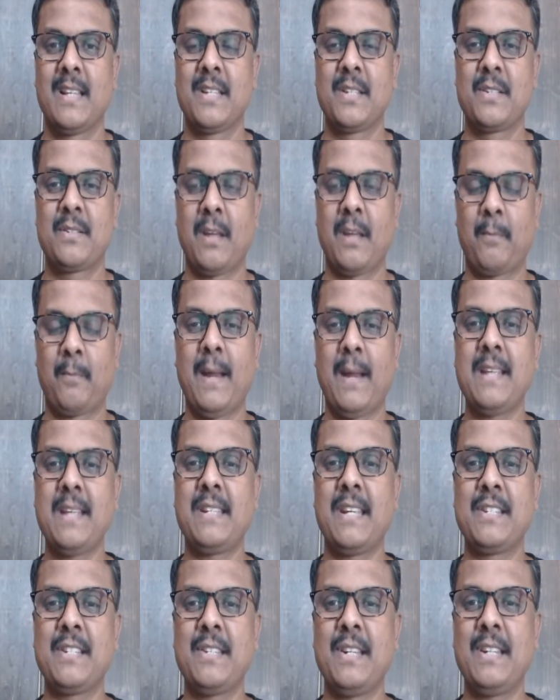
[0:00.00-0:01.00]

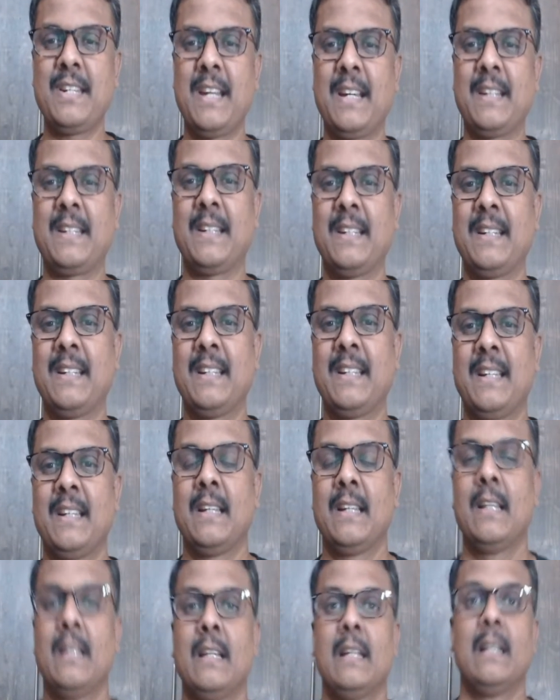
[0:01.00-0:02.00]
Surprising, isn't it?
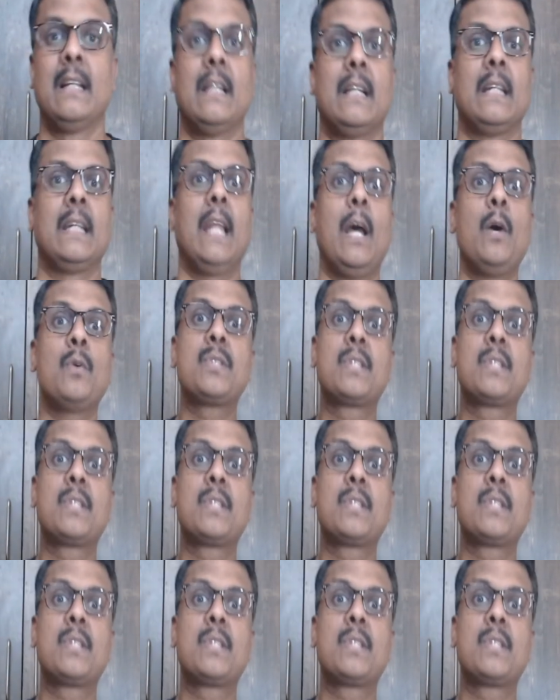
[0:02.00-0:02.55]
Now,